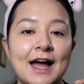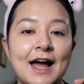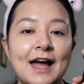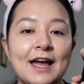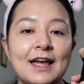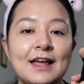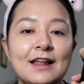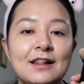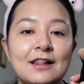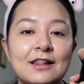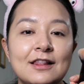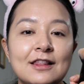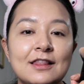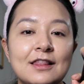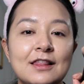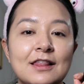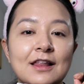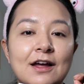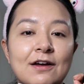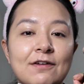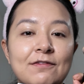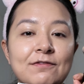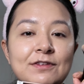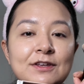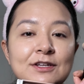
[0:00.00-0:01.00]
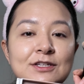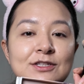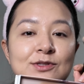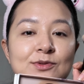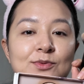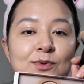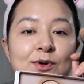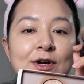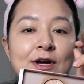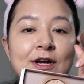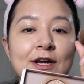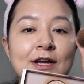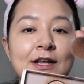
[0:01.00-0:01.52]
I love this
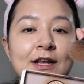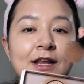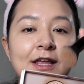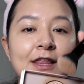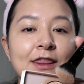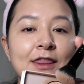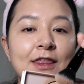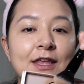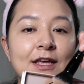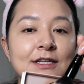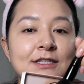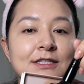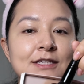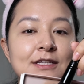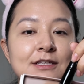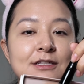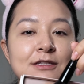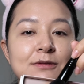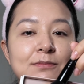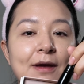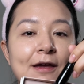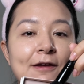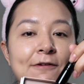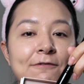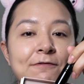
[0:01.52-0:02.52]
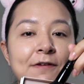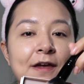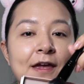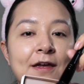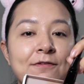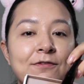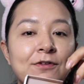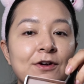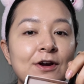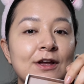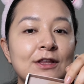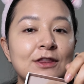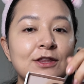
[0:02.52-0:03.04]
one. This is my
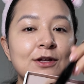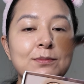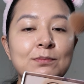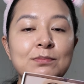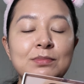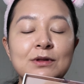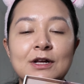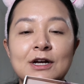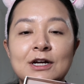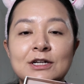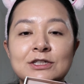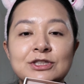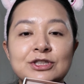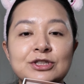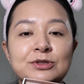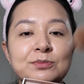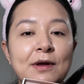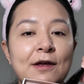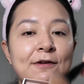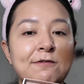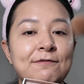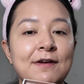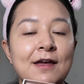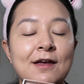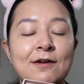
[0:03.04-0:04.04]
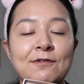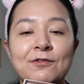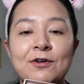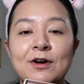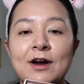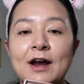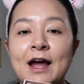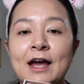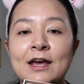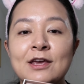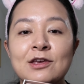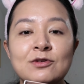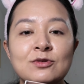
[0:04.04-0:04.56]
favorite. The blush is my
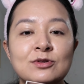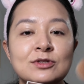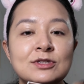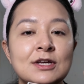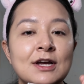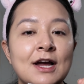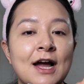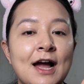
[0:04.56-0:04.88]
favorite. I use